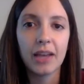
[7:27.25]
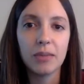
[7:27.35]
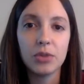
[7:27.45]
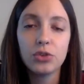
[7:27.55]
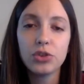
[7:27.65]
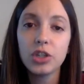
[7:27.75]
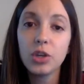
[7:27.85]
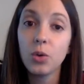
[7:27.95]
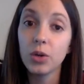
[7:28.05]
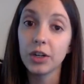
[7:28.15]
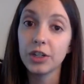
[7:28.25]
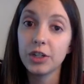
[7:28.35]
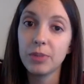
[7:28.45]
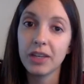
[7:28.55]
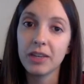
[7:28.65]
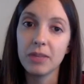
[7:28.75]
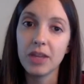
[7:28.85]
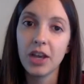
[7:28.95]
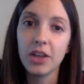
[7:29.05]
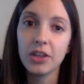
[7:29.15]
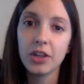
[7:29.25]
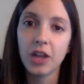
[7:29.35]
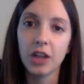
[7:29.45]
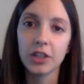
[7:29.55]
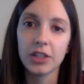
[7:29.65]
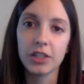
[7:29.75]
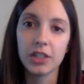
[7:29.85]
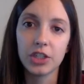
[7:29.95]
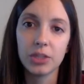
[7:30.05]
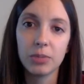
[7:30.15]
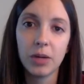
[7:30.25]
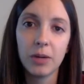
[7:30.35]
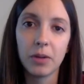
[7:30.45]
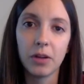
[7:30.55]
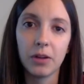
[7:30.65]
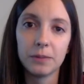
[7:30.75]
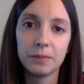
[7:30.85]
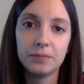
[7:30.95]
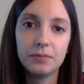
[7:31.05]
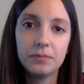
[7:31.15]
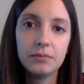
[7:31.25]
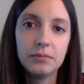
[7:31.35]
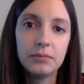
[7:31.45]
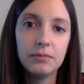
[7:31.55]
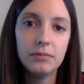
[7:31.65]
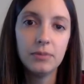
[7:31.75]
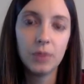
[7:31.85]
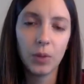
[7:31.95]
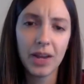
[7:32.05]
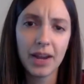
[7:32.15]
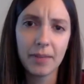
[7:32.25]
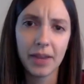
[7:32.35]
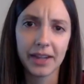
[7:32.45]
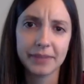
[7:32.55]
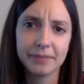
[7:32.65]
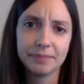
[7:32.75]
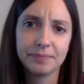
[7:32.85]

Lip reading: I am usually orange, but can be other colors such as purple. What am I?